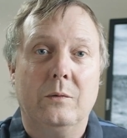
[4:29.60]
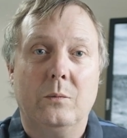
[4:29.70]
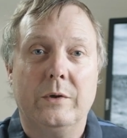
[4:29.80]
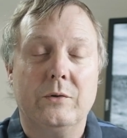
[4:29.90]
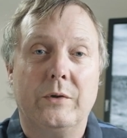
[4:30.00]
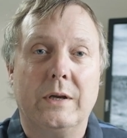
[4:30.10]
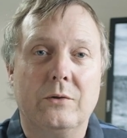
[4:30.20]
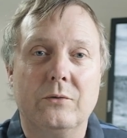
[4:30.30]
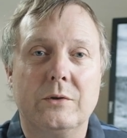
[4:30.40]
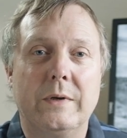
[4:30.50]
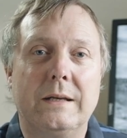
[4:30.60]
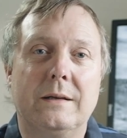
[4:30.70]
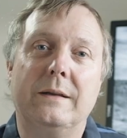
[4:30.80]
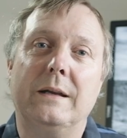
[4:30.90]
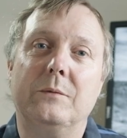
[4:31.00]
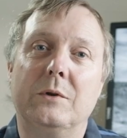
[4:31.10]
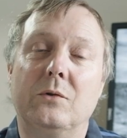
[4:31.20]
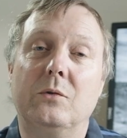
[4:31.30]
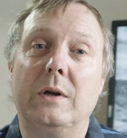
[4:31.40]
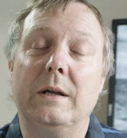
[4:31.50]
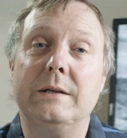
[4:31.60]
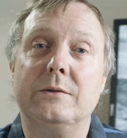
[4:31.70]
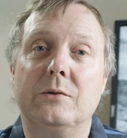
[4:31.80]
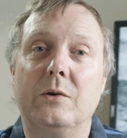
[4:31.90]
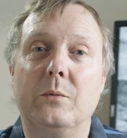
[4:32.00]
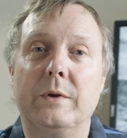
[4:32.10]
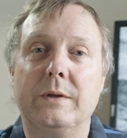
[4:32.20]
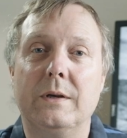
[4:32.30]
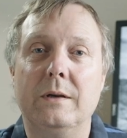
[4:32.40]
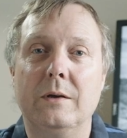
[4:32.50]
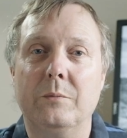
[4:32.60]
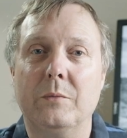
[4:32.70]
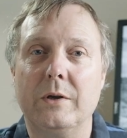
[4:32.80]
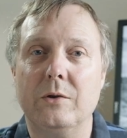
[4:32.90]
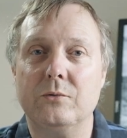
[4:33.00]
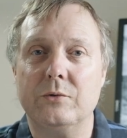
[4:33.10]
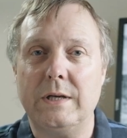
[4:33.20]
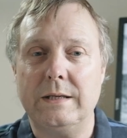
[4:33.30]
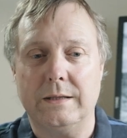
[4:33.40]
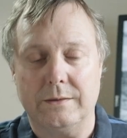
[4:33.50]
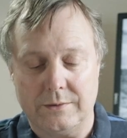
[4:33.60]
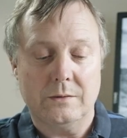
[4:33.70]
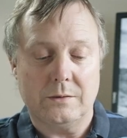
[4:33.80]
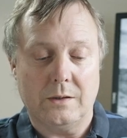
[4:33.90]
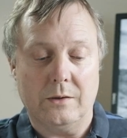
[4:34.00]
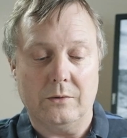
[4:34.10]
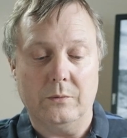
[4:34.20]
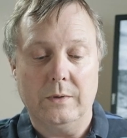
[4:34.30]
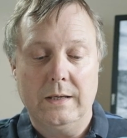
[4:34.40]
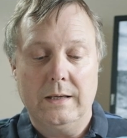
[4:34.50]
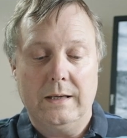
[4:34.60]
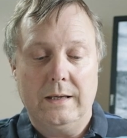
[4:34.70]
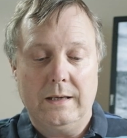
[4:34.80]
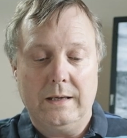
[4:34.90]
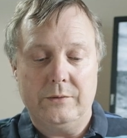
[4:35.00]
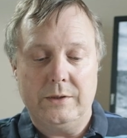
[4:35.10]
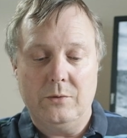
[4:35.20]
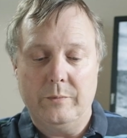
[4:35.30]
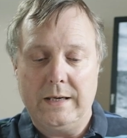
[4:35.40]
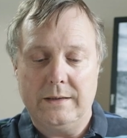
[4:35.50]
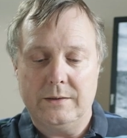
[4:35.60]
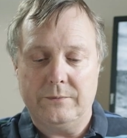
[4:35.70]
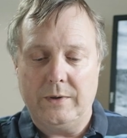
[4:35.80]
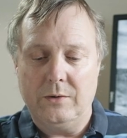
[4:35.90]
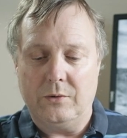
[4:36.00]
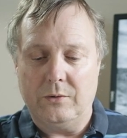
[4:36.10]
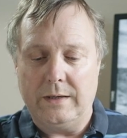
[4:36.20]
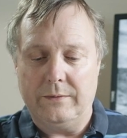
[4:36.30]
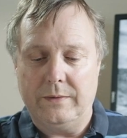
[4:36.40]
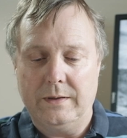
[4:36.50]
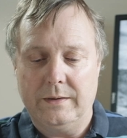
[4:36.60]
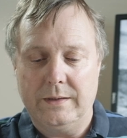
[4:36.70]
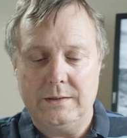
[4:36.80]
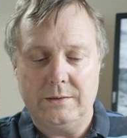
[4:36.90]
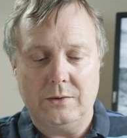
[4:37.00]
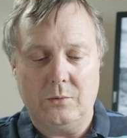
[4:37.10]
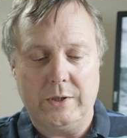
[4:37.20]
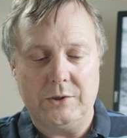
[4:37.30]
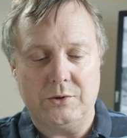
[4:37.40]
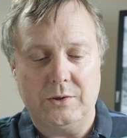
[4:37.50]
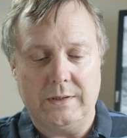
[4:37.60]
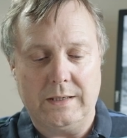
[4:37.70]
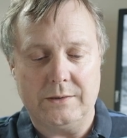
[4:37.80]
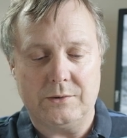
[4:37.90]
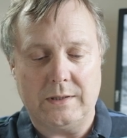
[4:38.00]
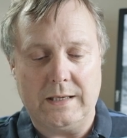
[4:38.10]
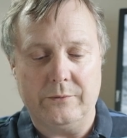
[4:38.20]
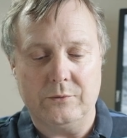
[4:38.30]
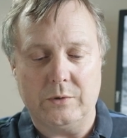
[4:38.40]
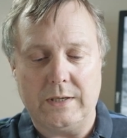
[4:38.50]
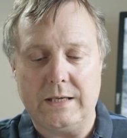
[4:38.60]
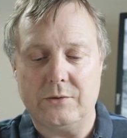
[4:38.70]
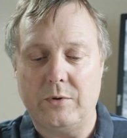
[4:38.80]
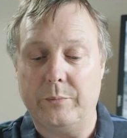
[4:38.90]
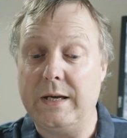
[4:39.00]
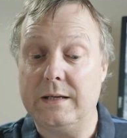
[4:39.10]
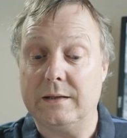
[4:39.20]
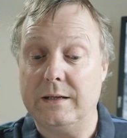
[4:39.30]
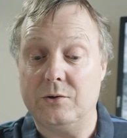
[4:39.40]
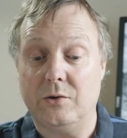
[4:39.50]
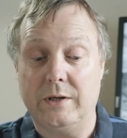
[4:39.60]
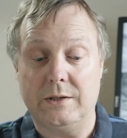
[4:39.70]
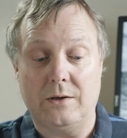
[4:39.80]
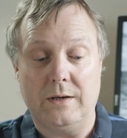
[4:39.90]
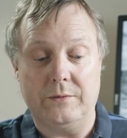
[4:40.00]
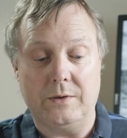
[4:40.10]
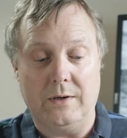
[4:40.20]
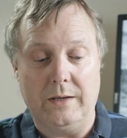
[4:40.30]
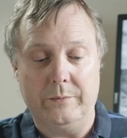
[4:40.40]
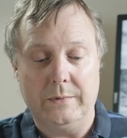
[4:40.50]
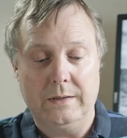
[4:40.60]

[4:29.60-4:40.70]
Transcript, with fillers: with nothing done to it, and then we'll listen to them with my usual settings. So, how did you make this photograph? This is the question Ansel Adams was asked repeatedly during his lifetime.